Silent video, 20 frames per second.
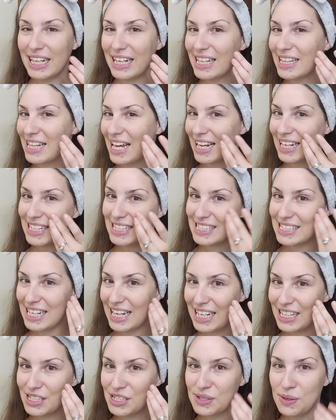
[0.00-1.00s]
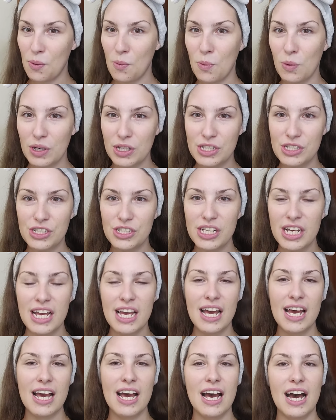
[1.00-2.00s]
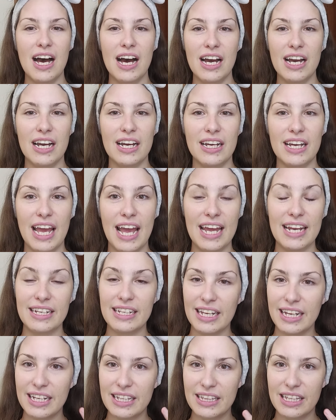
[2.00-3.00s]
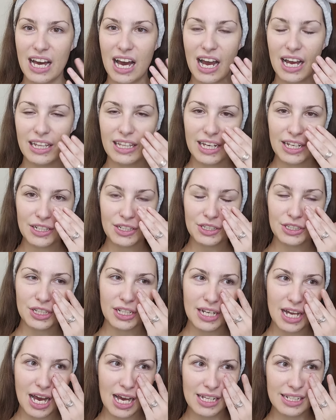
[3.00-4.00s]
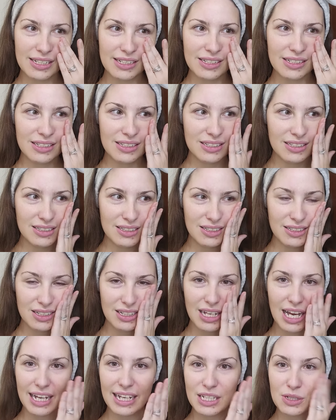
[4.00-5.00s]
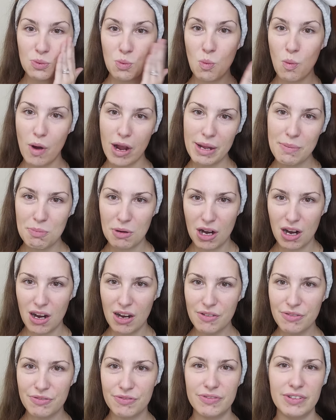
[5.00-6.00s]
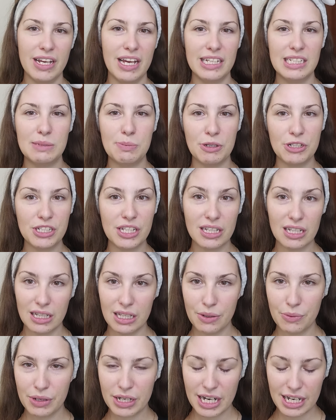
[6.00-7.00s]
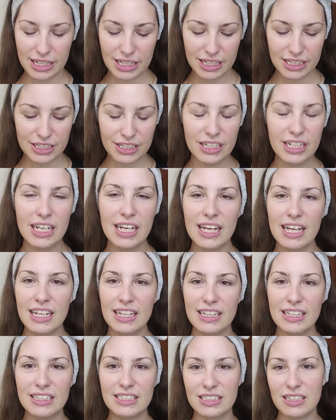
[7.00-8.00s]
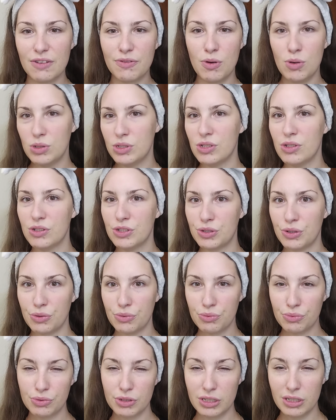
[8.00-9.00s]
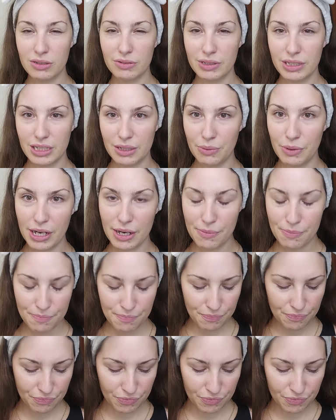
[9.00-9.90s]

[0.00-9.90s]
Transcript: getting that intense orange and getting the eyeliner to not, I guess, wipe off, especially the liquid eyeliner, this stuff holds on to it really, really well.